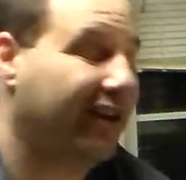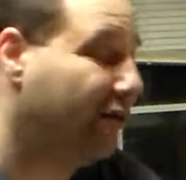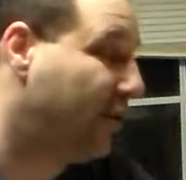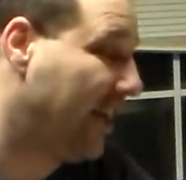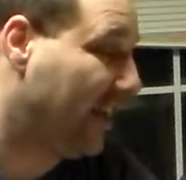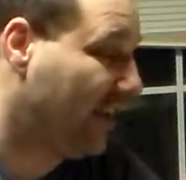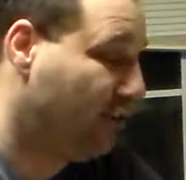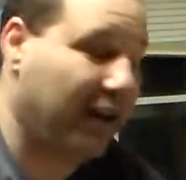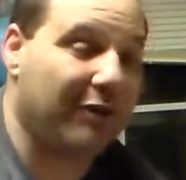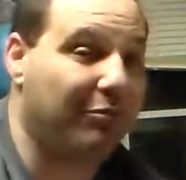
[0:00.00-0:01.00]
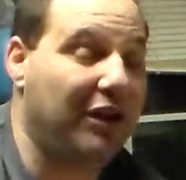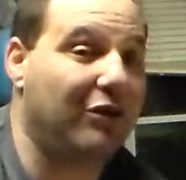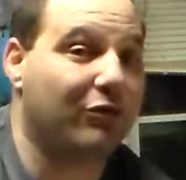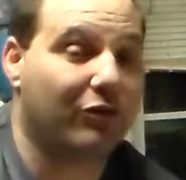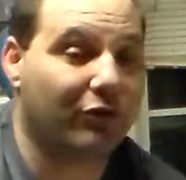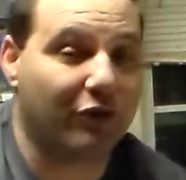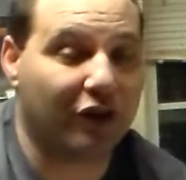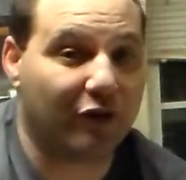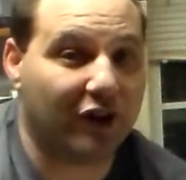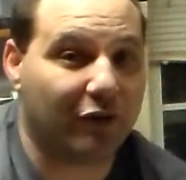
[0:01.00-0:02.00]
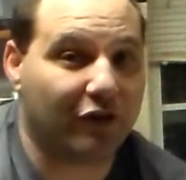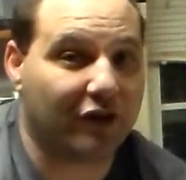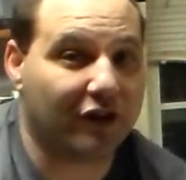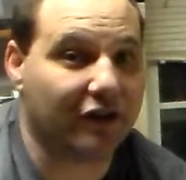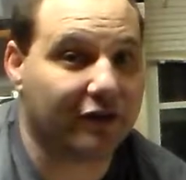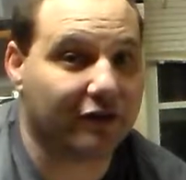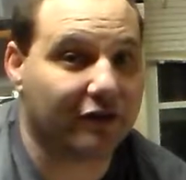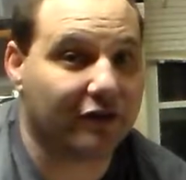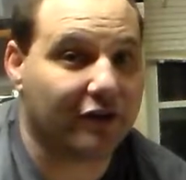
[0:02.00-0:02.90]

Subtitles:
you can't beat what you get with these.